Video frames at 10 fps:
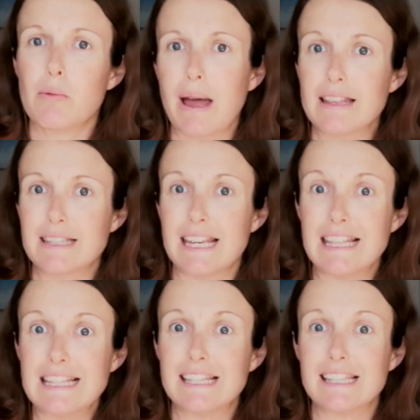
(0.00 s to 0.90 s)
about
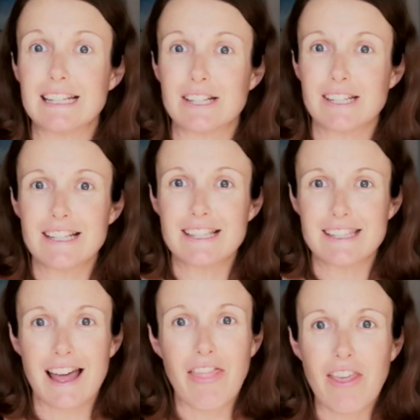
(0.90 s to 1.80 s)
10 stitches
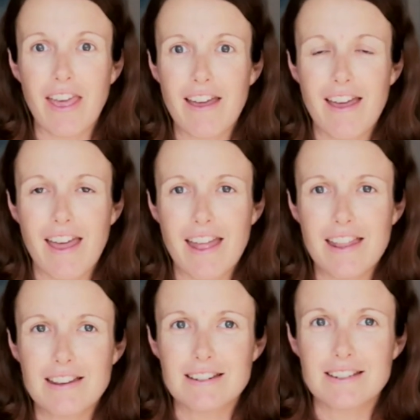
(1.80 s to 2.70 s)
down there,
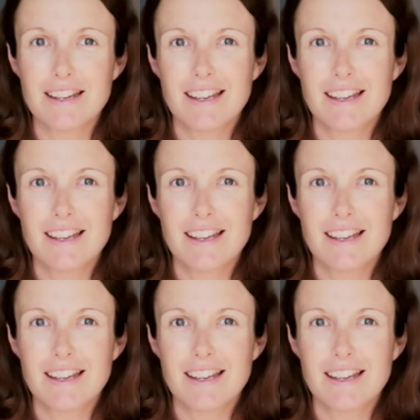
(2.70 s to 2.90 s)
and